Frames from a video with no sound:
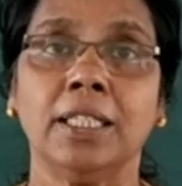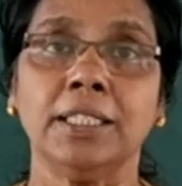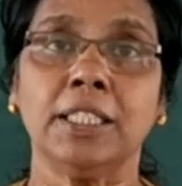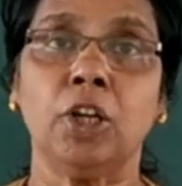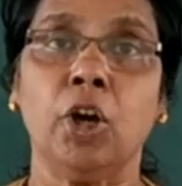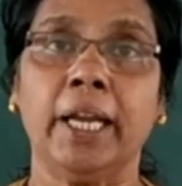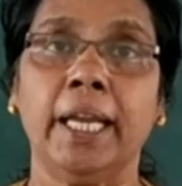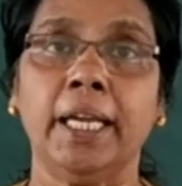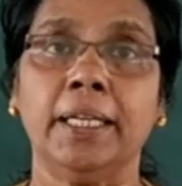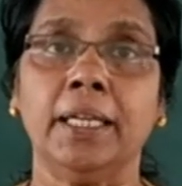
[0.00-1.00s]
is
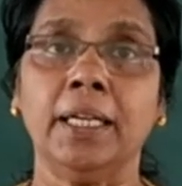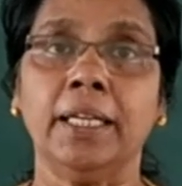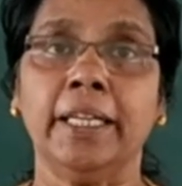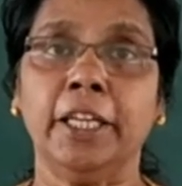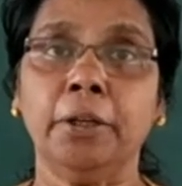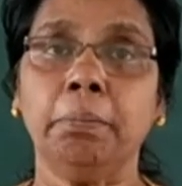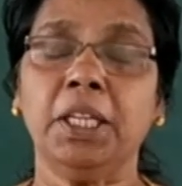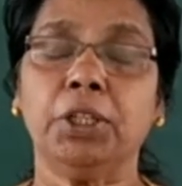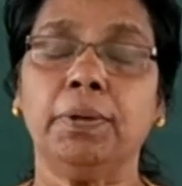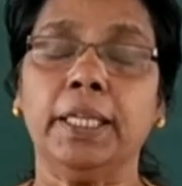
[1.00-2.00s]
located in
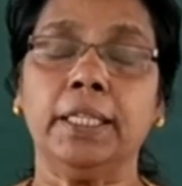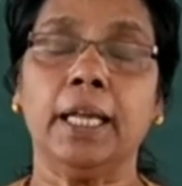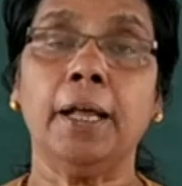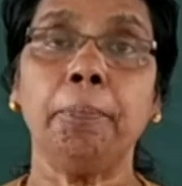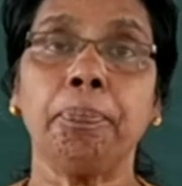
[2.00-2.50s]
between the